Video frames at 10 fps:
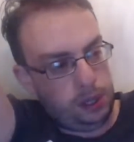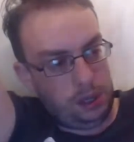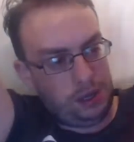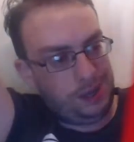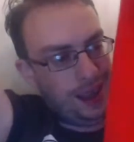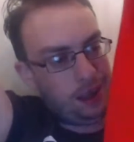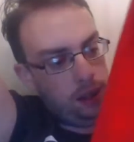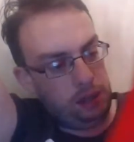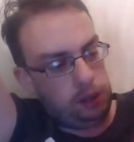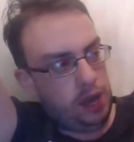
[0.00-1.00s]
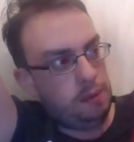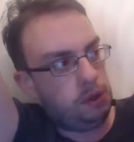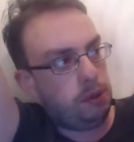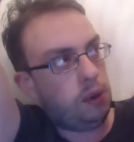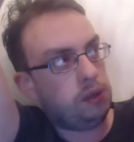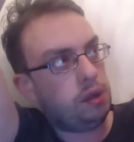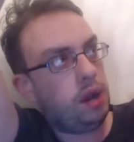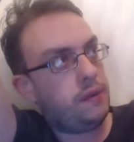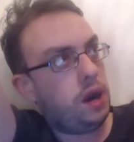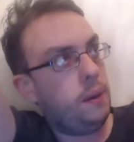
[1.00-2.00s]
It's exactly the same as the ones
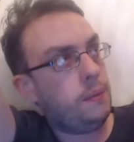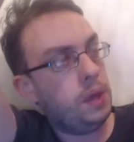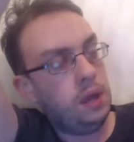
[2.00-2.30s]
I've got.